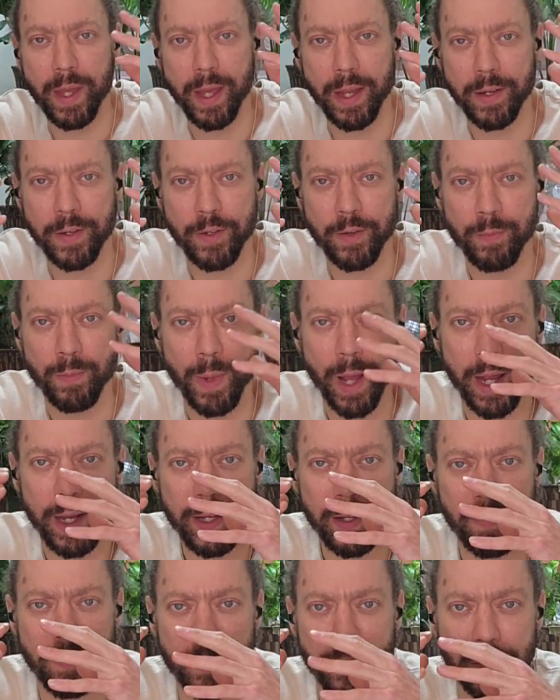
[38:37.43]
And to
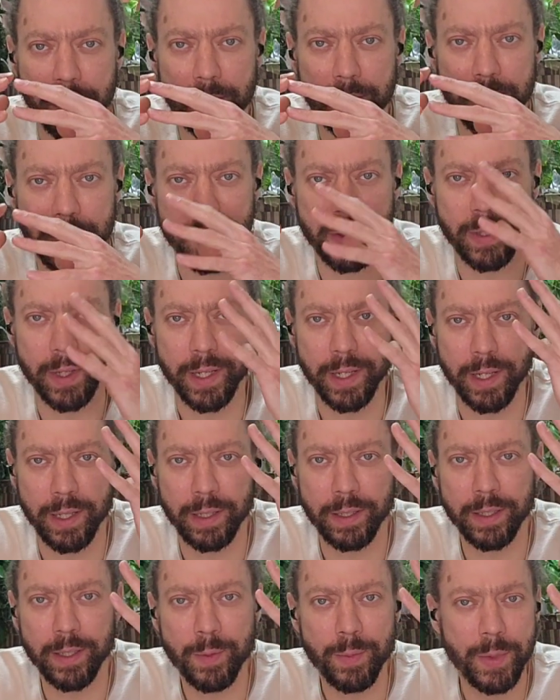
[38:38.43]
many of you, it's like
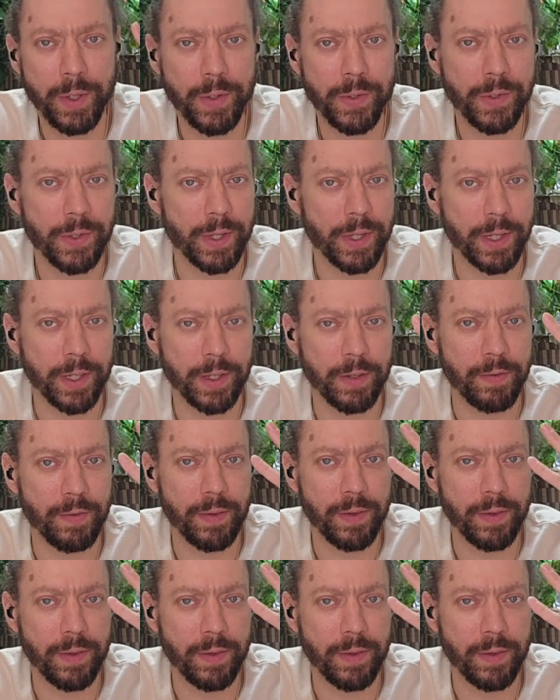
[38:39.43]
clear music and